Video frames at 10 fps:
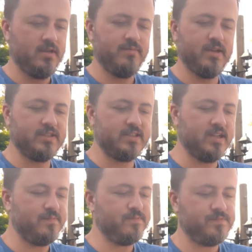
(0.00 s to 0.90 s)
But
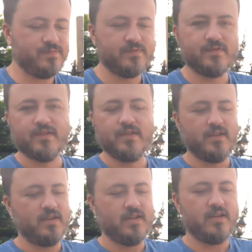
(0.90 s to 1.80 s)

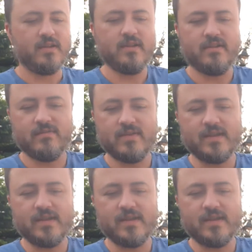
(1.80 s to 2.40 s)
yeah,